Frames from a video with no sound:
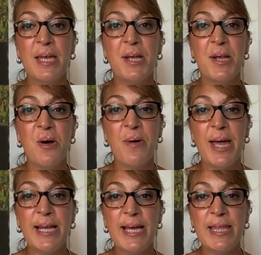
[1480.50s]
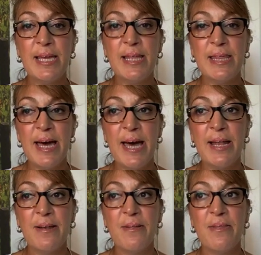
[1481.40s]
You know, and I think that
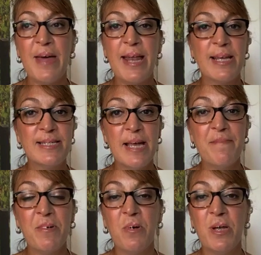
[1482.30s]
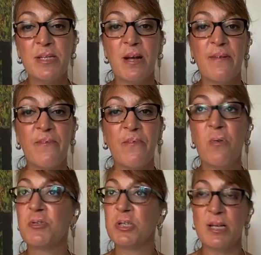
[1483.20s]
that example is
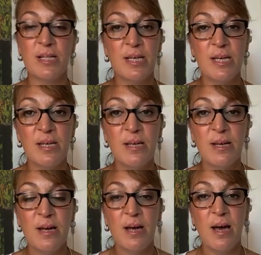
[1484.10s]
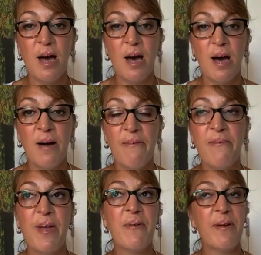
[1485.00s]
unfortunately uh,
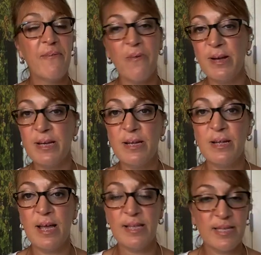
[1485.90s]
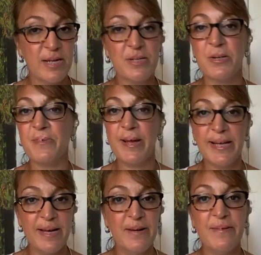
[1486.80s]
very front and center right
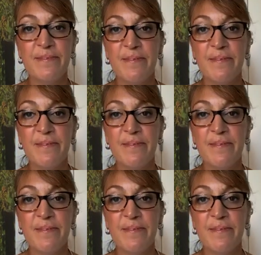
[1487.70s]
now.